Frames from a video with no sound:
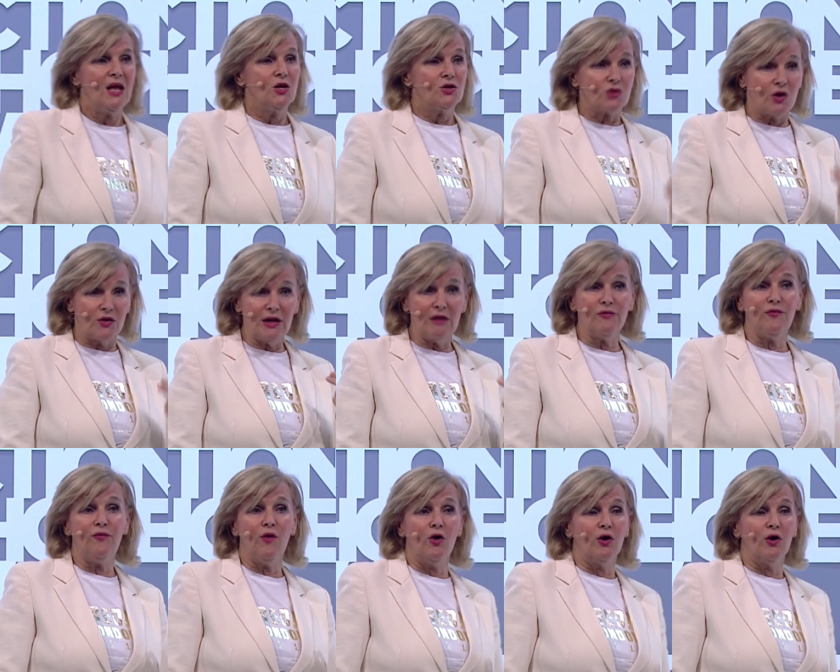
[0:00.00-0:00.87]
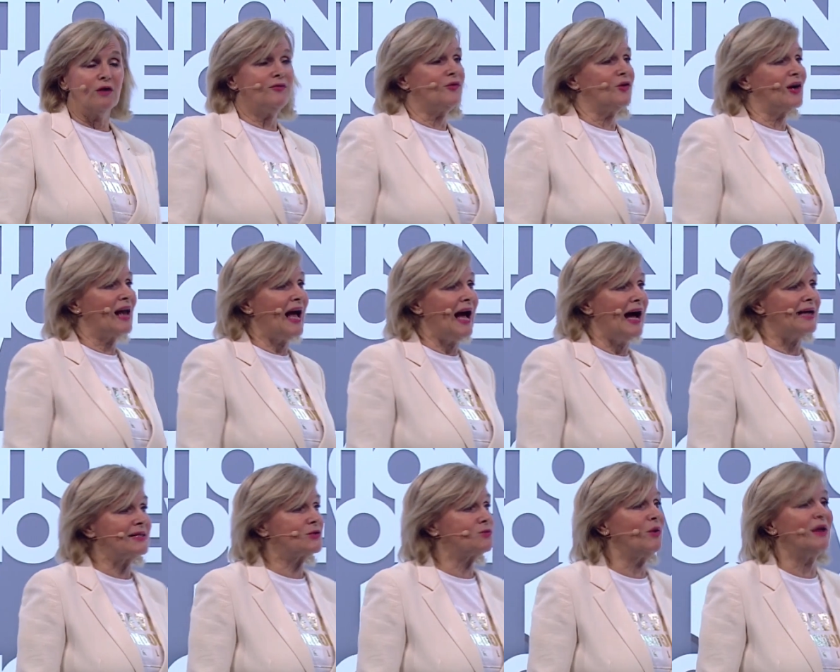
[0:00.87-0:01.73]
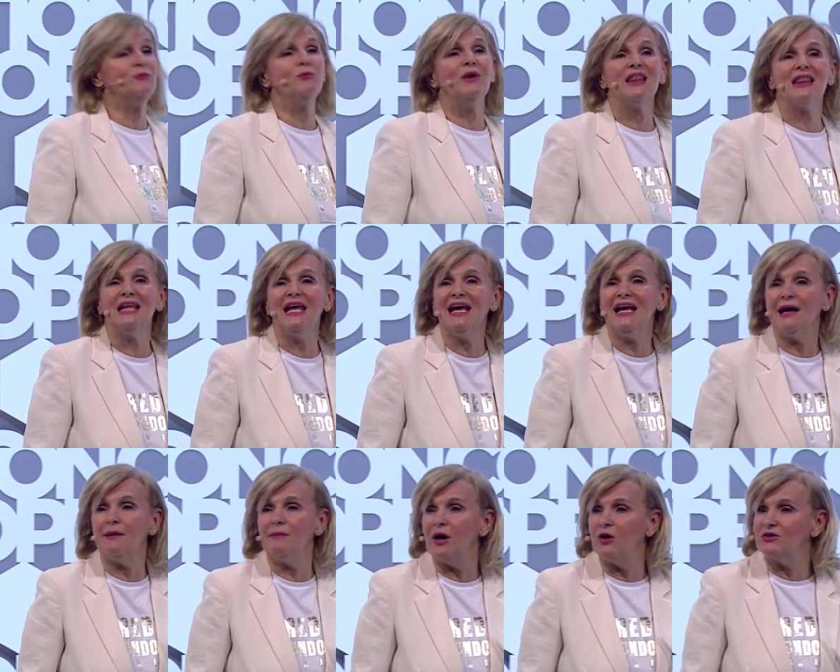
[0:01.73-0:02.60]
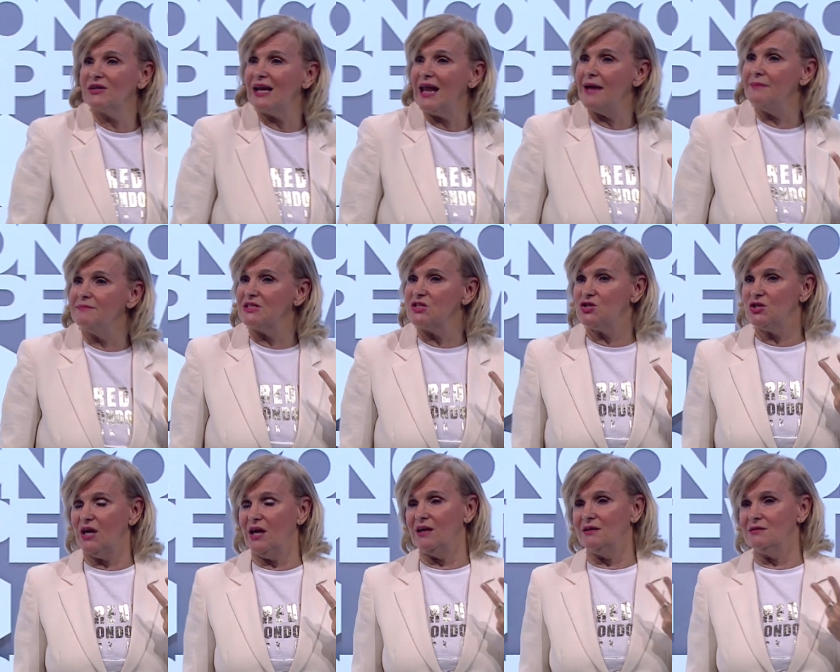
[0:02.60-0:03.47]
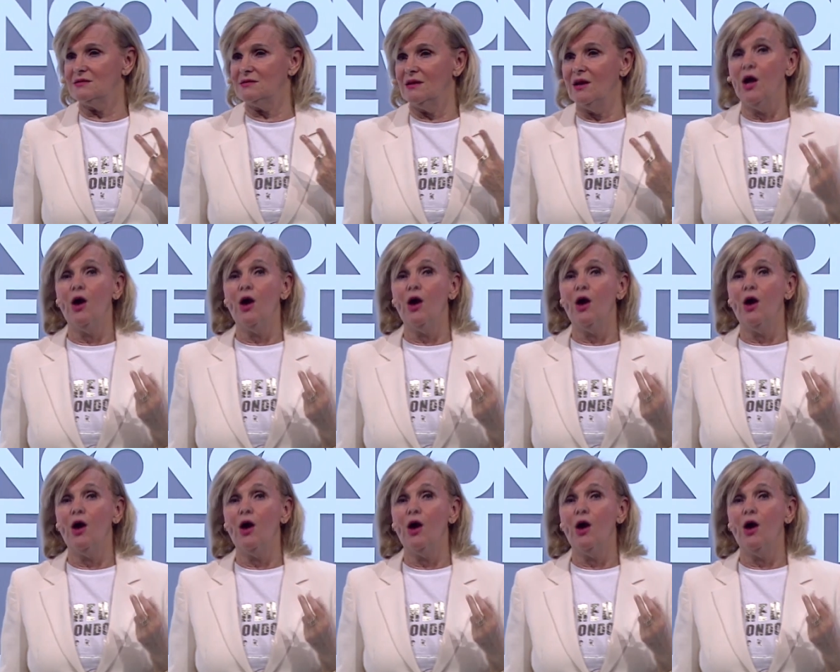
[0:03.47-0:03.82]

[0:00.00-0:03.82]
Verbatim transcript: So therefore, for us, when we think about climate change,